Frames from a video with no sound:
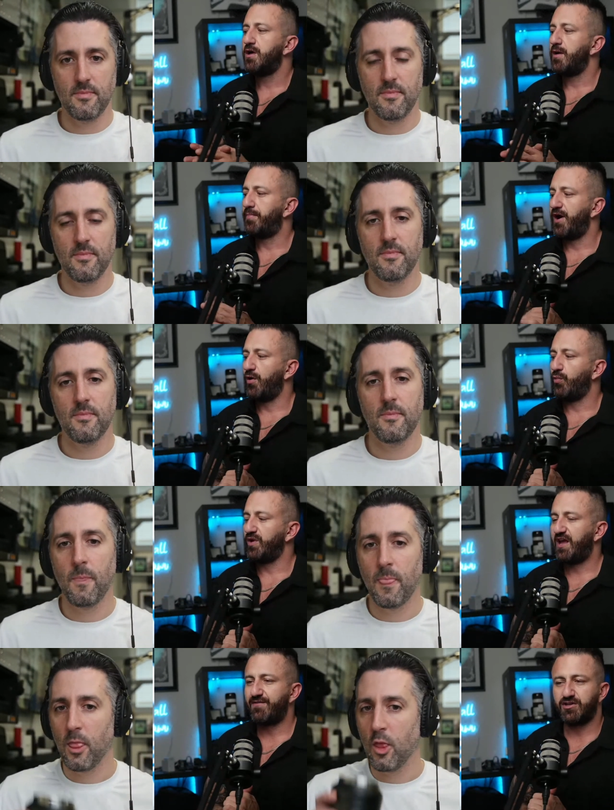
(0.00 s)
Speaker 1: But
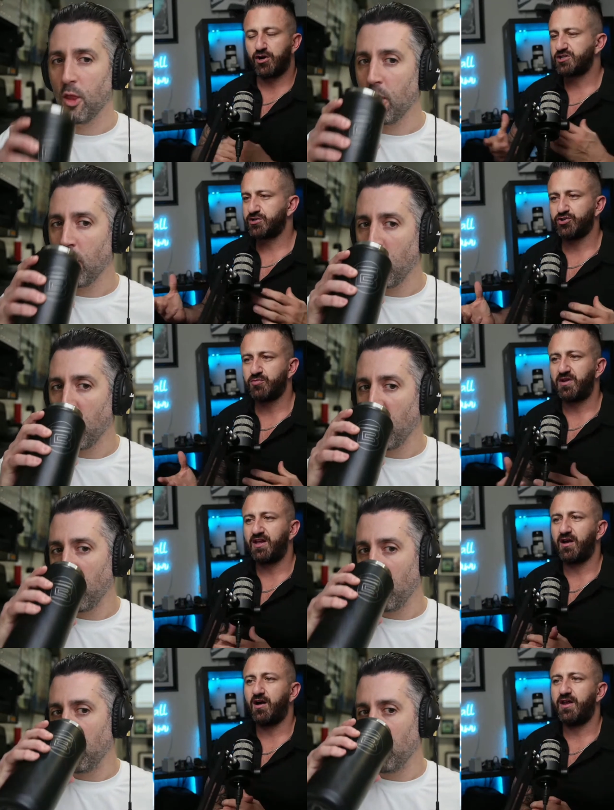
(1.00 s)
we have a large social
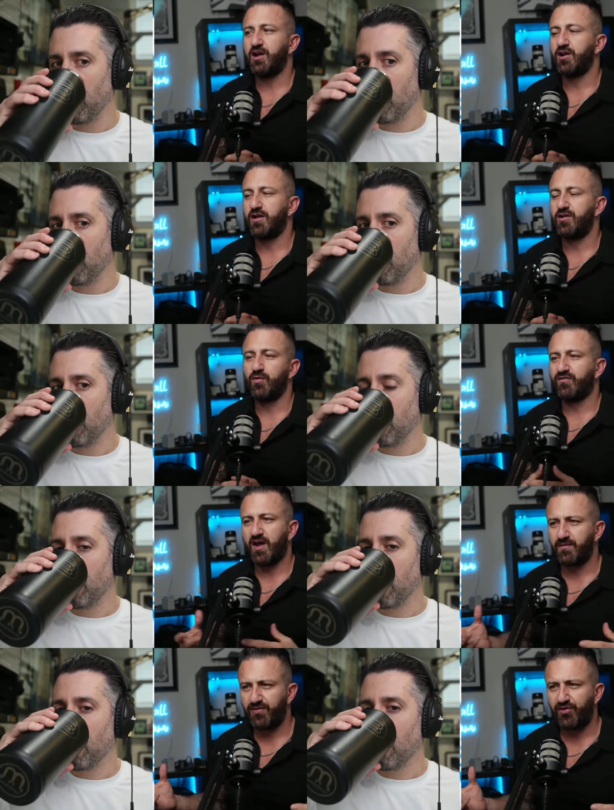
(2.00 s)
media on here, and you know we've
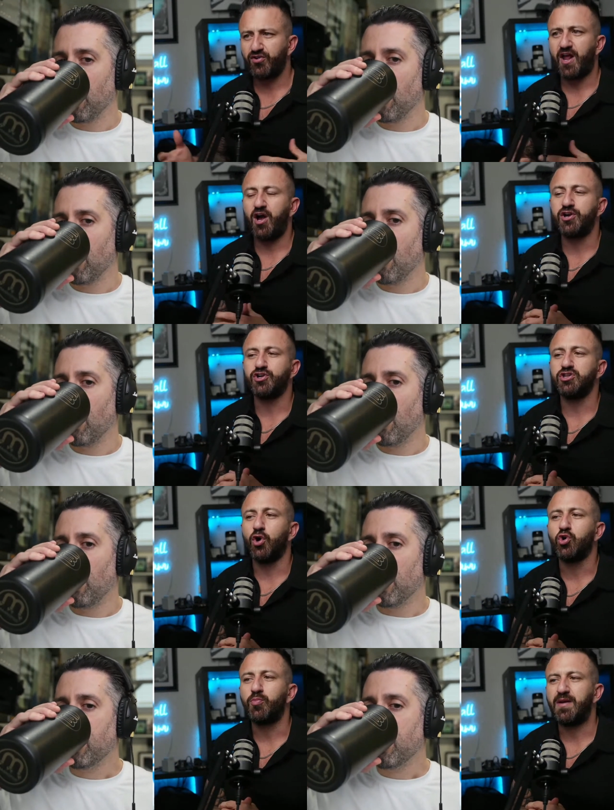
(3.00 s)
got thirty-eight hundred
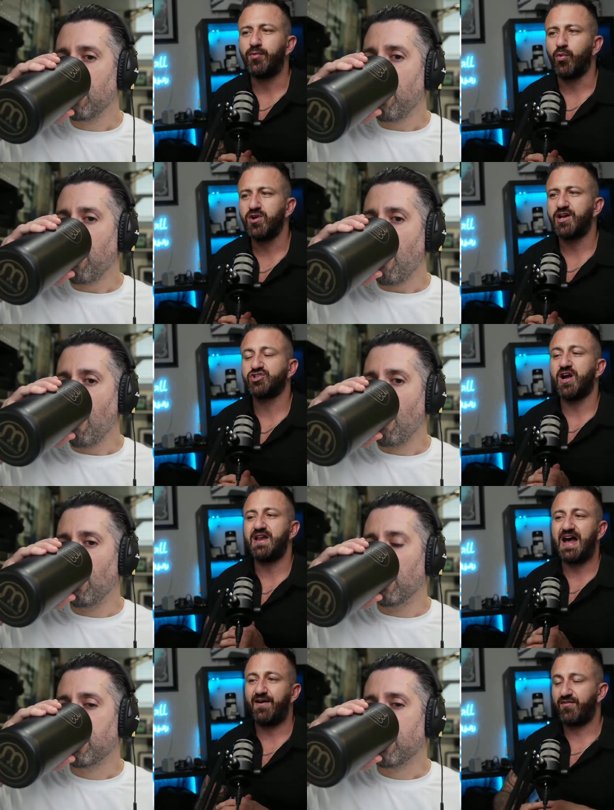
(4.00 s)
local people. We're not trying
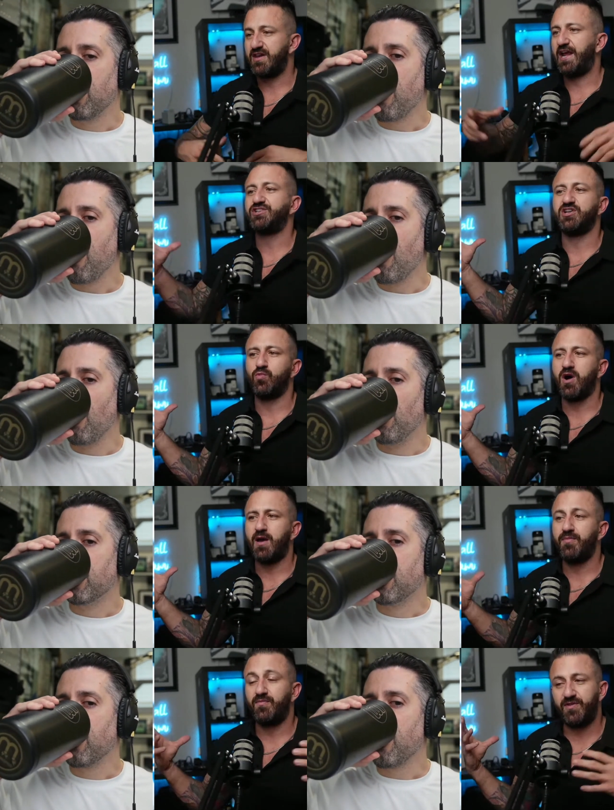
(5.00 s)
to have
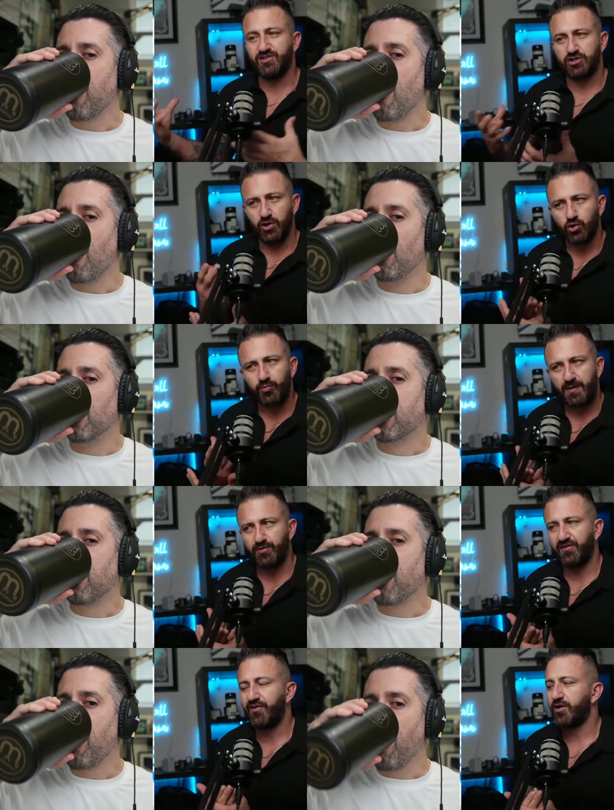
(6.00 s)
nationwide. These are local
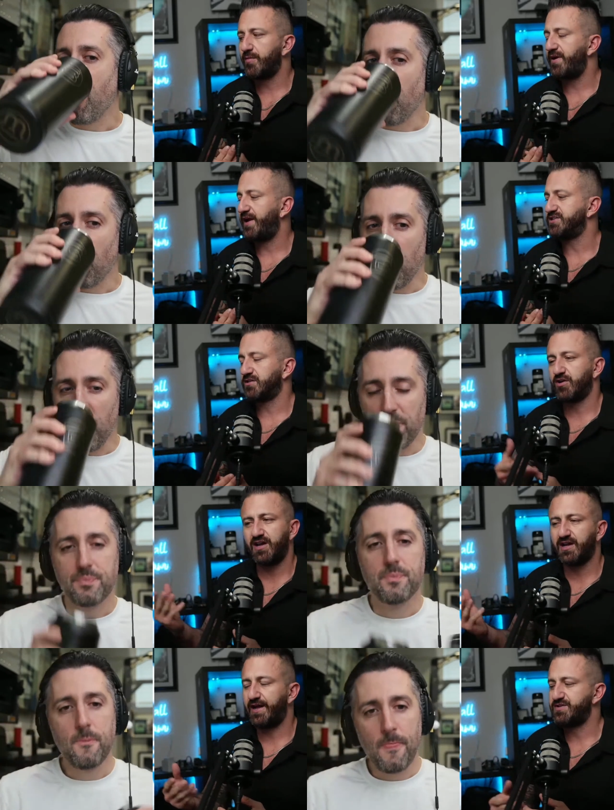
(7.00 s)
people that follow our page.
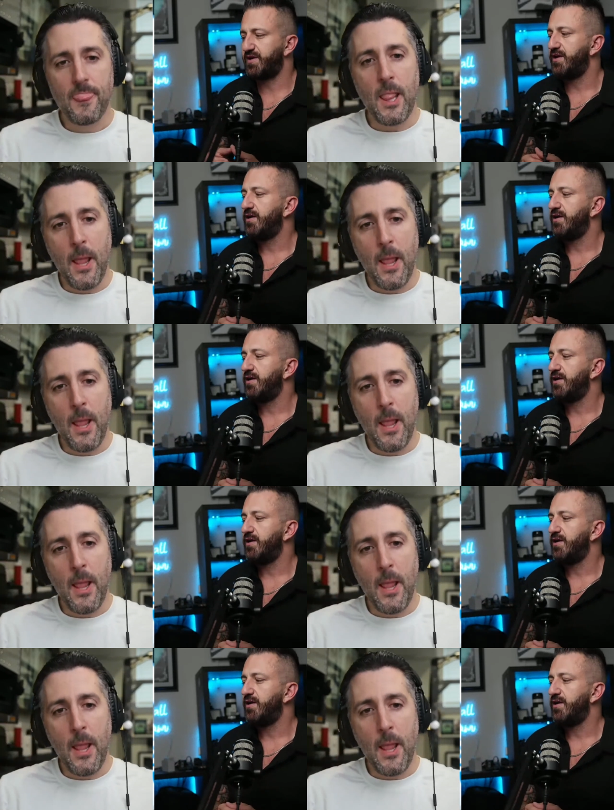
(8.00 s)
Great engagement.